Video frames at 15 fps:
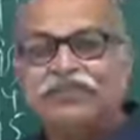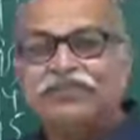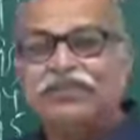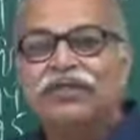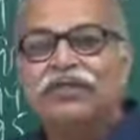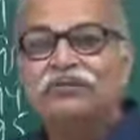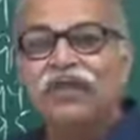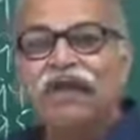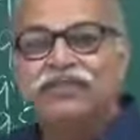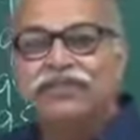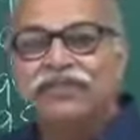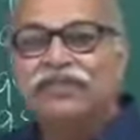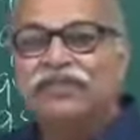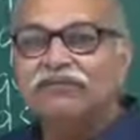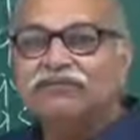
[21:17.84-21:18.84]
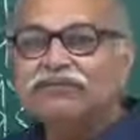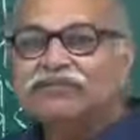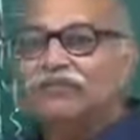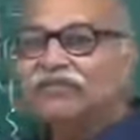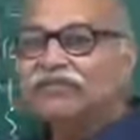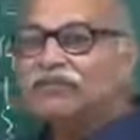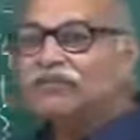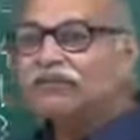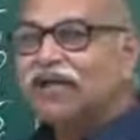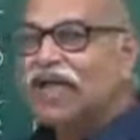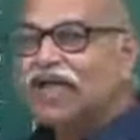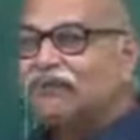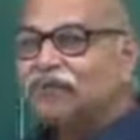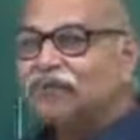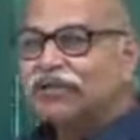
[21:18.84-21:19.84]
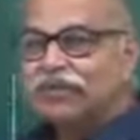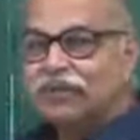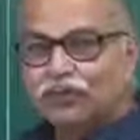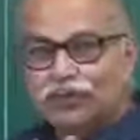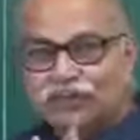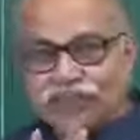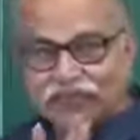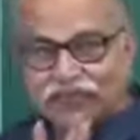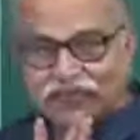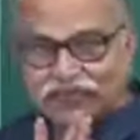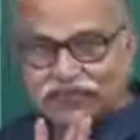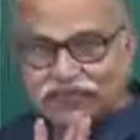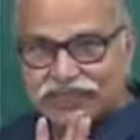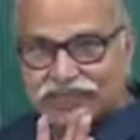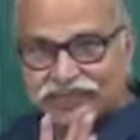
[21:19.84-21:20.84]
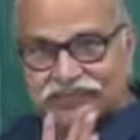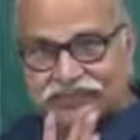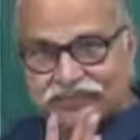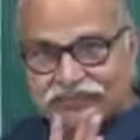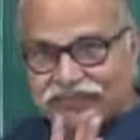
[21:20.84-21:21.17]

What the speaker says: So, in binary number system, I have only 2 symbols, that is the